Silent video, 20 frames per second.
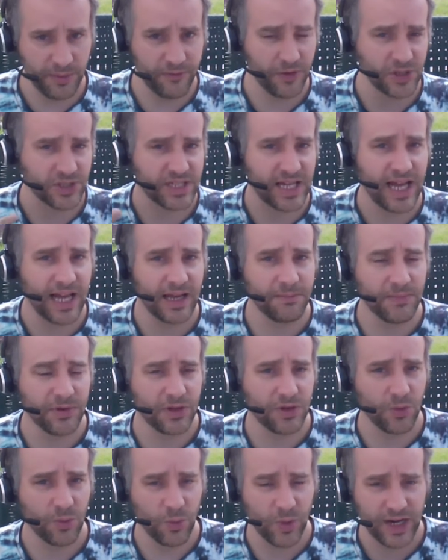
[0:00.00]
The first time
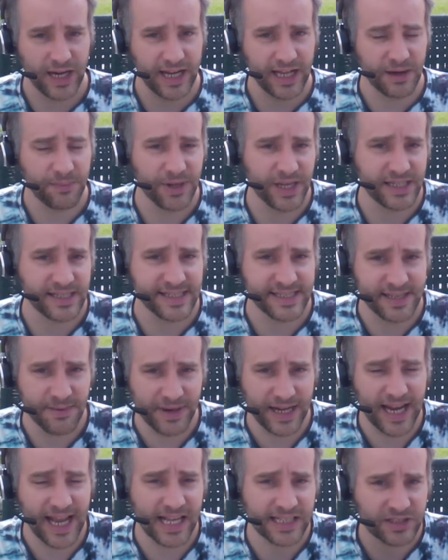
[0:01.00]
you're working at a place and
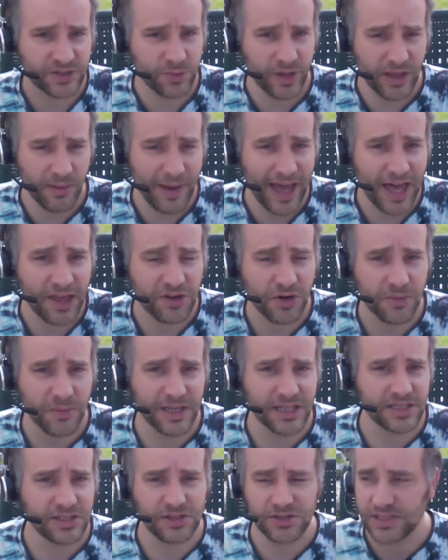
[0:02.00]
somebody asks where the bathroom
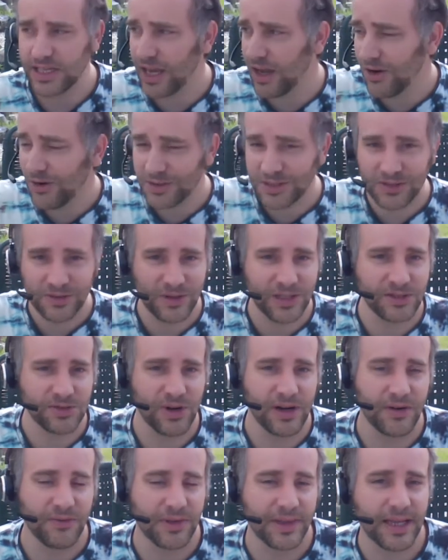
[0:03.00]
is, you say, "Oh, it's
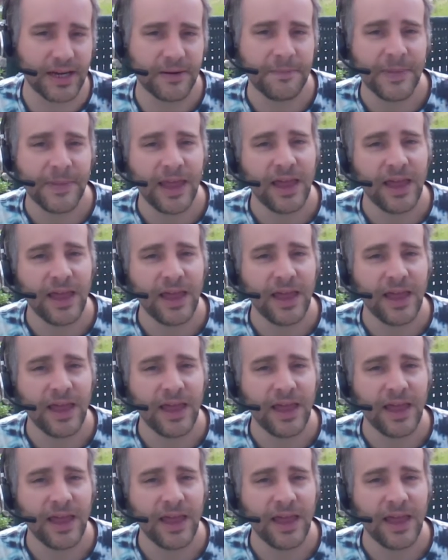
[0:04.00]
right over there."